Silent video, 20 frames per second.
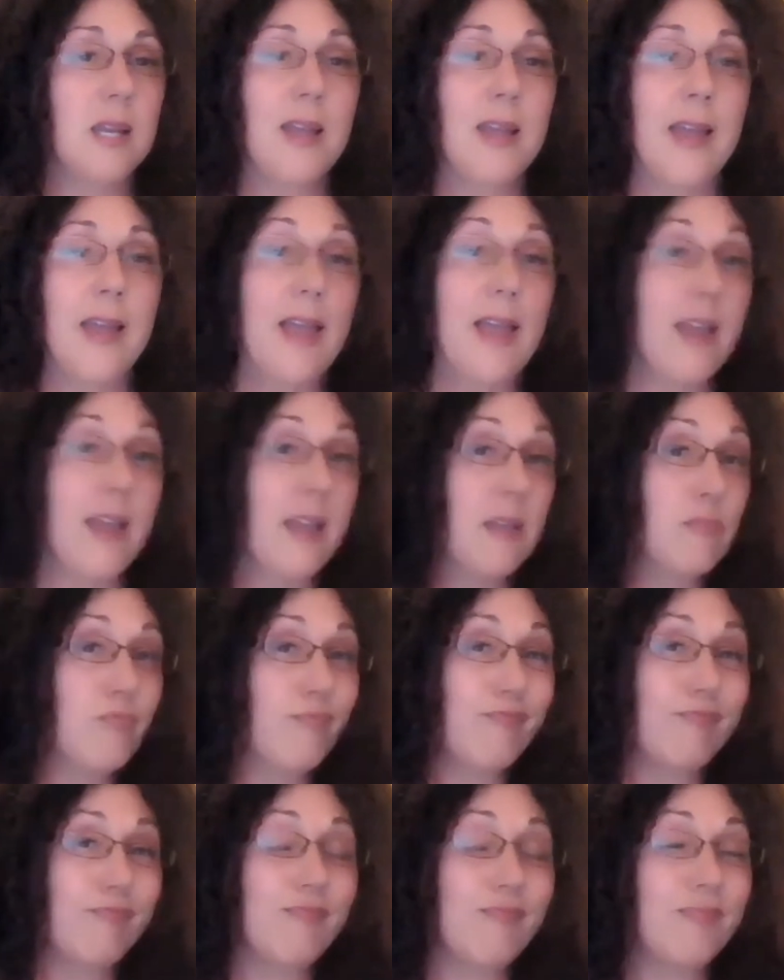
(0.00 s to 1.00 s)
Mm-hmm. And
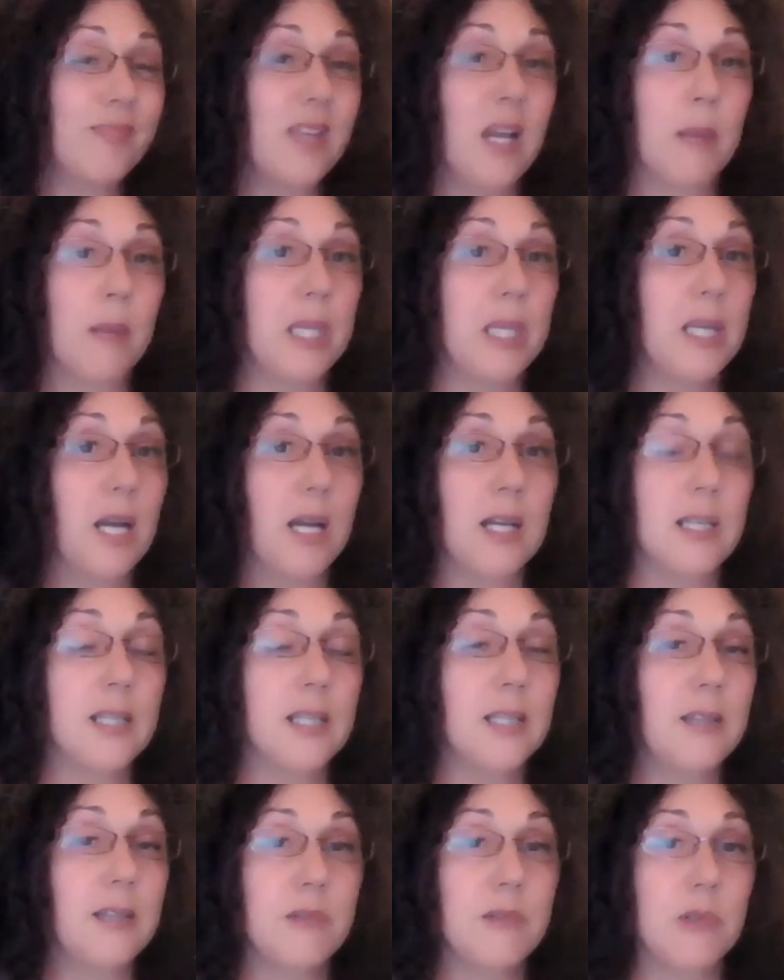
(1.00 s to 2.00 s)
I mean, I
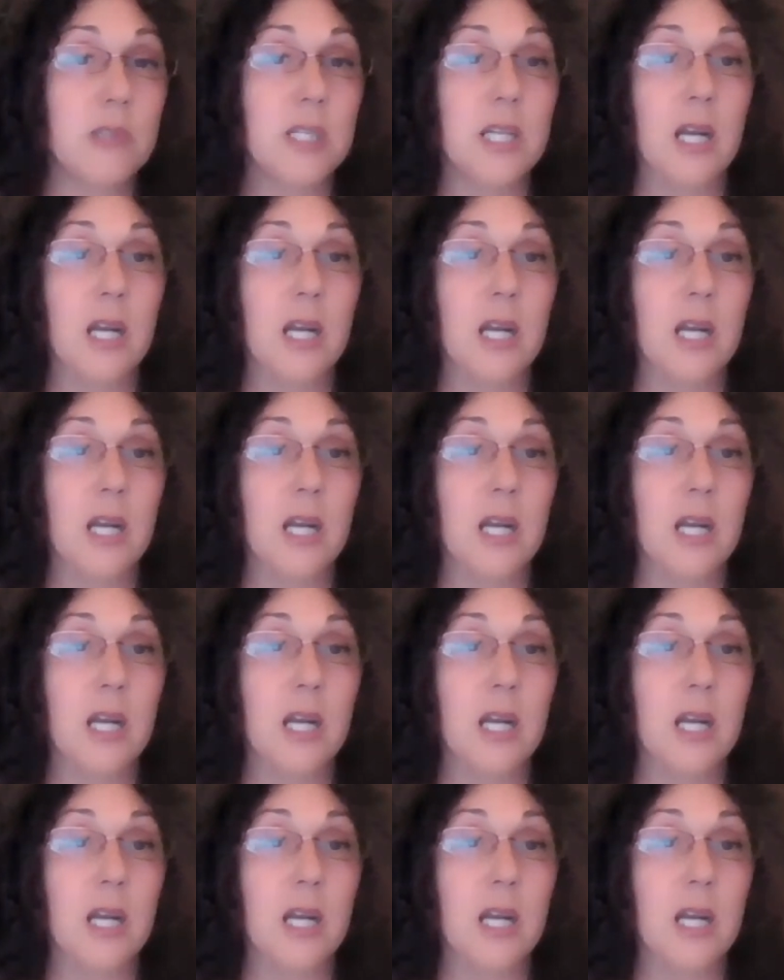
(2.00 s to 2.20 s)
lived with